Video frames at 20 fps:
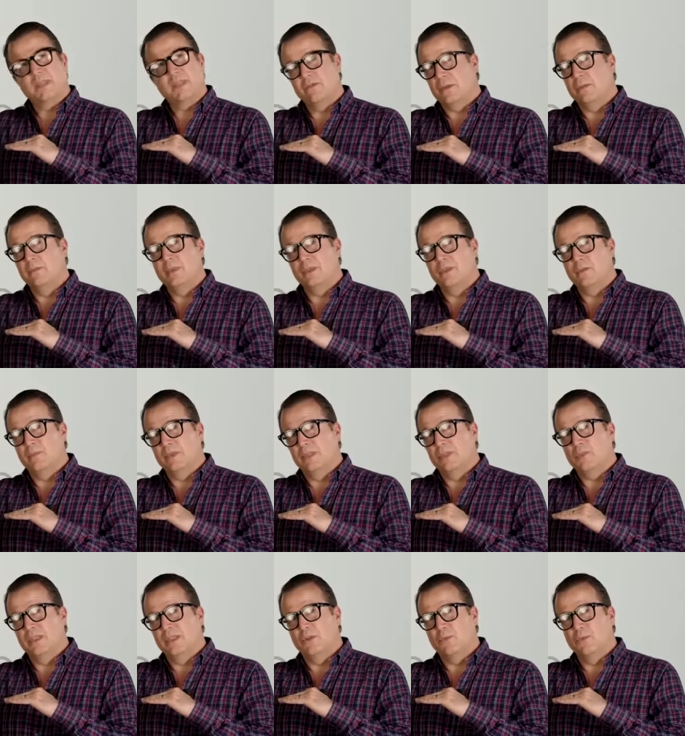from your
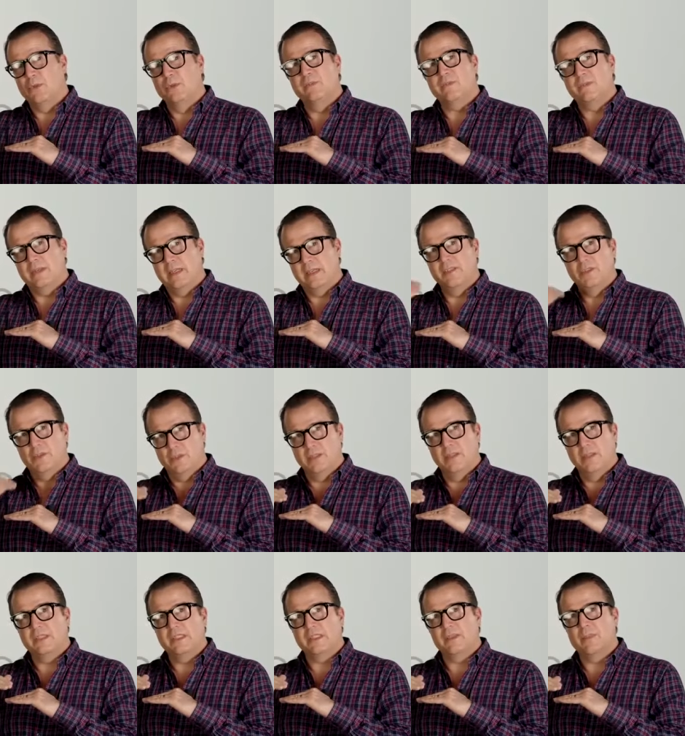between the roof and your
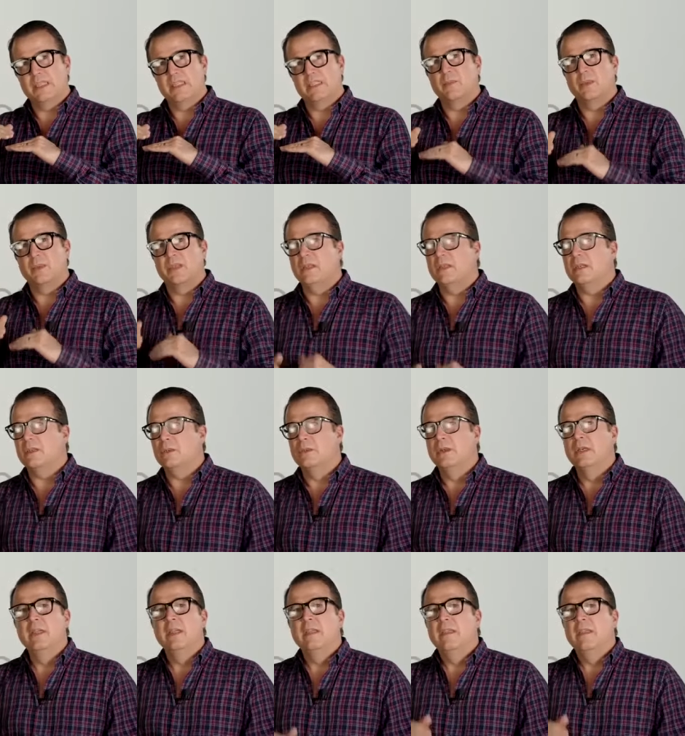living space below